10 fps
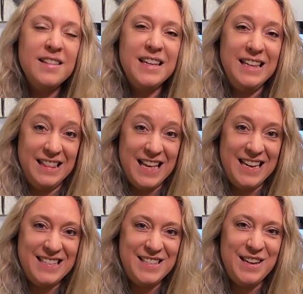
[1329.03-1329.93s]
let
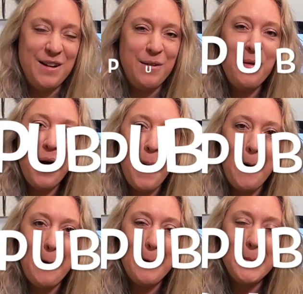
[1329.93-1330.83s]
us know
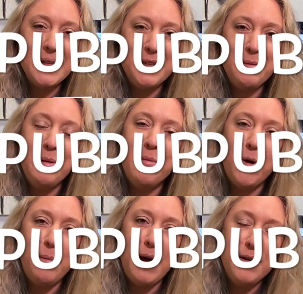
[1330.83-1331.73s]
a little bit
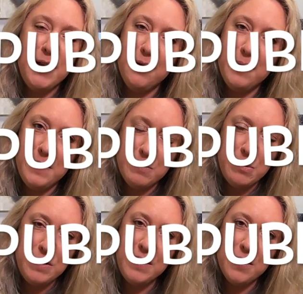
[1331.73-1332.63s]
more about you and the
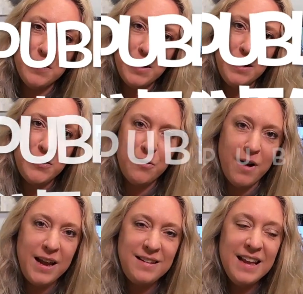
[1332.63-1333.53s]
book that you're looking to
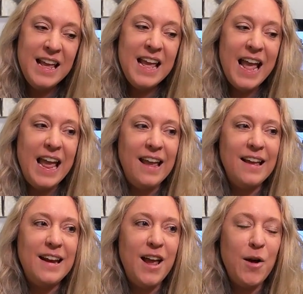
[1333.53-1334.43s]
write.
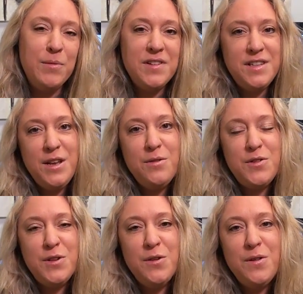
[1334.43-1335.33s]
And I hope to see you
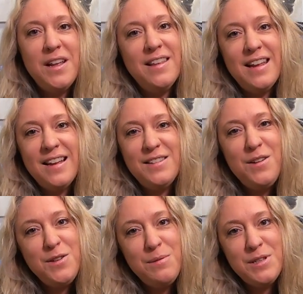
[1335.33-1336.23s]
soon in the next
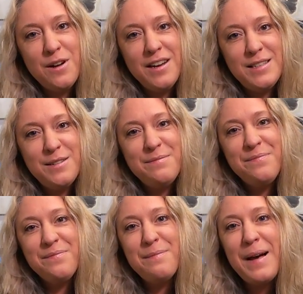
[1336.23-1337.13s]
YouTube series.
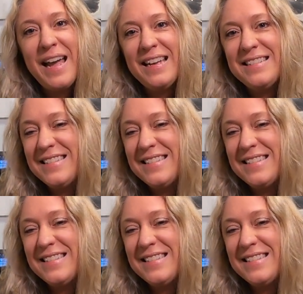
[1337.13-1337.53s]
Bye.